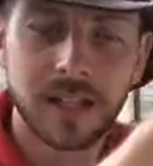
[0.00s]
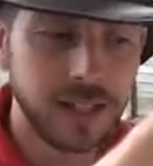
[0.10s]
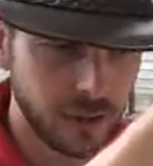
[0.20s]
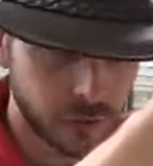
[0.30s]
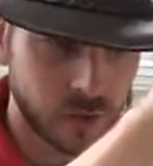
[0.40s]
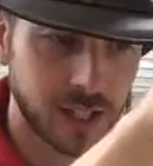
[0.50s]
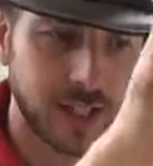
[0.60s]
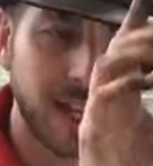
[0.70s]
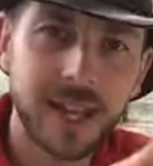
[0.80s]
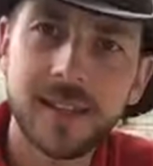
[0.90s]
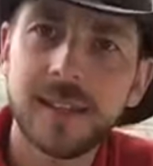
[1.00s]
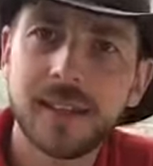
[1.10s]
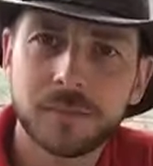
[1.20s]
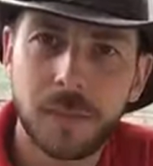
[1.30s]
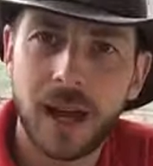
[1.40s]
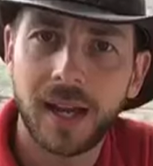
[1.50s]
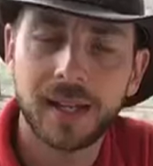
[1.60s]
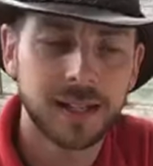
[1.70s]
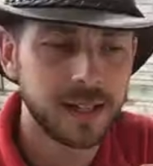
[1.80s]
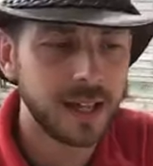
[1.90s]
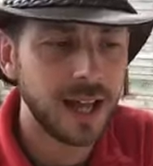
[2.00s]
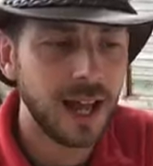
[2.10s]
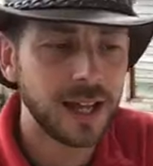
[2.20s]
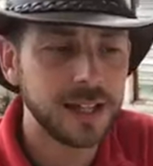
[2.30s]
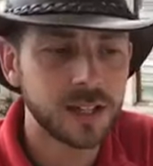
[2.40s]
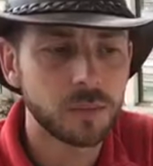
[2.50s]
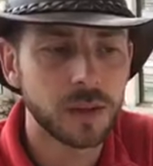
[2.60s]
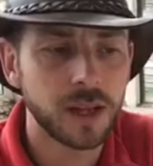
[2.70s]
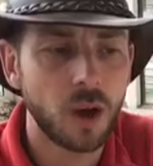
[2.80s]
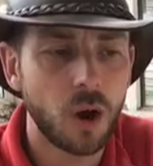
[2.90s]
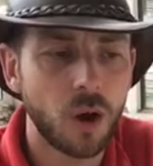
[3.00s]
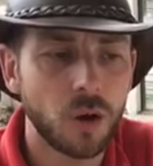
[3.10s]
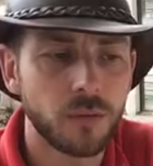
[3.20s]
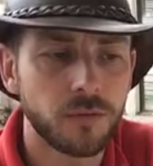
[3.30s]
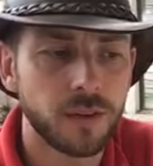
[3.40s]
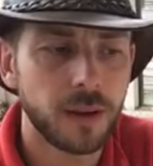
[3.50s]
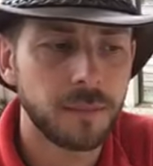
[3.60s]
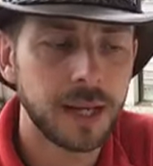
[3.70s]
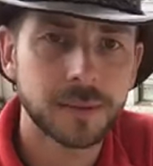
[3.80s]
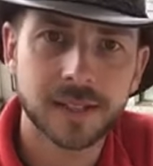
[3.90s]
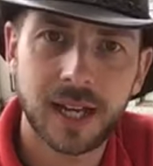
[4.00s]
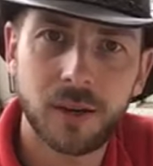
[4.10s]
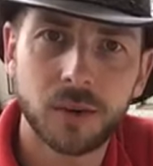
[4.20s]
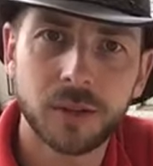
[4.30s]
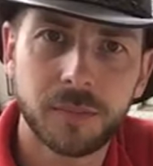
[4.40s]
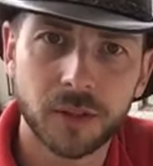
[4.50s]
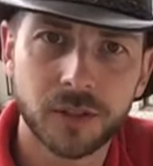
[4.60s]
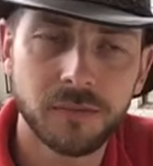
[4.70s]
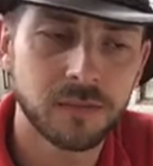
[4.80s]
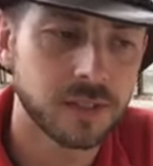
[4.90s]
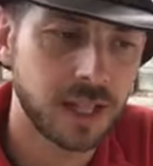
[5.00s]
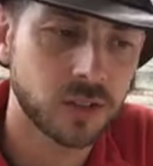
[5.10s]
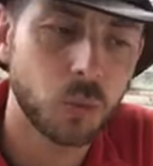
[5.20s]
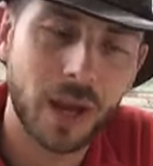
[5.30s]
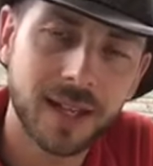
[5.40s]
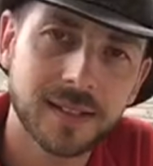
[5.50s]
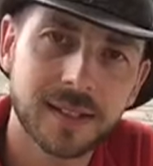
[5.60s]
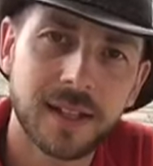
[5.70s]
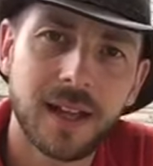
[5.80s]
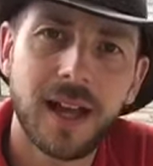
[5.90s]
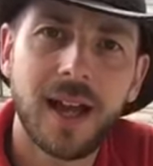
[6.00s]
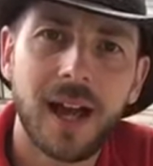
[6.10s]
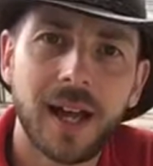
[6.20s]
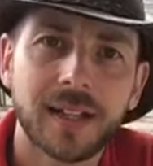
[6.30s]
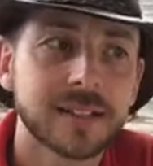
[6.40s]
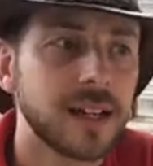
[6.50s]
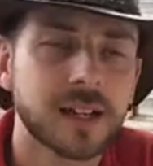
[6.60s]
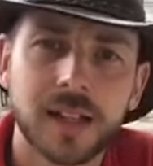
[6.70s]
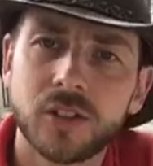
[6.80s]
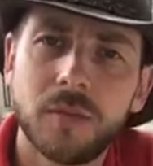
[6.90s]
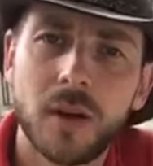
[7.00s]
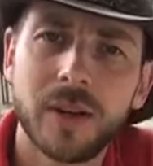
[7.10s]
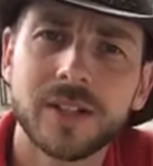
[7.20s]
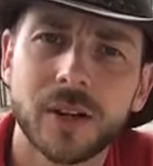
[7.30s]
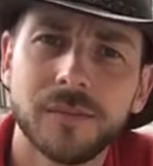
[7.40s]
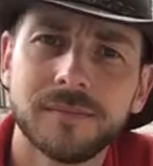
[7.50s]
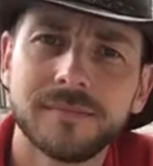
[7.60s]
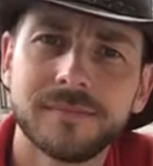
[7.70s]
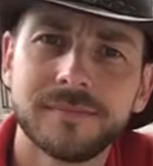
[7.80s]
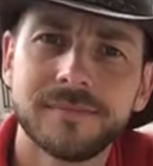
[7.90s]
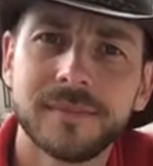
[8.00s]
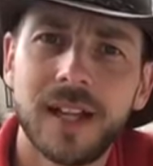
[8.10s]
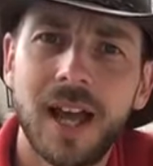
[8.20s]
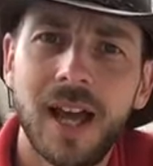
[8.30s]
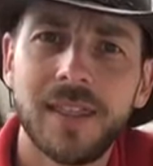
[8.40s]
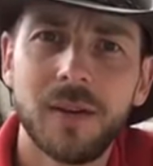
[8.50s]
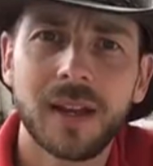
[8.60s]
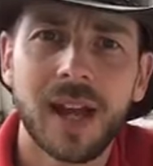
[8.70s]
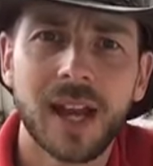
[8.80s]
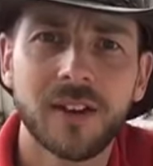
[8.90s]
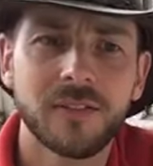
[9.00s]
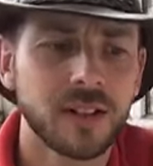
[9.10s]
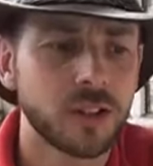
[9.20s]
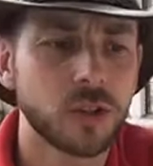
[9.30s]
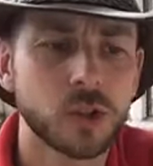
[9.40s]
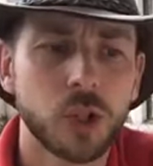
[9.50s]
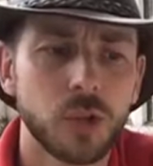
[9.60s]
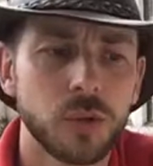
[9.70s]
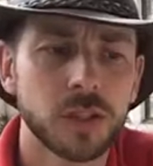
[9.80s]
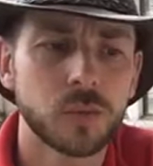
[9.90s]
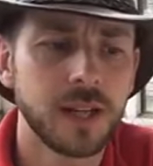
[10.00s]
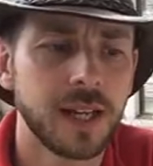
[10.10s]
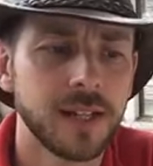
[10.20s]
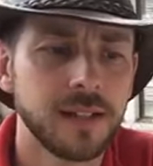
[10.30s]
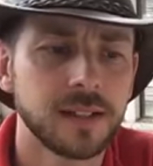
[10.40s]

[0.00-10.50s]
literally in this bag, a little bit of paper towel at the bottom, that's wet, and I stuck that to my window. And there we have got 2. There's one here,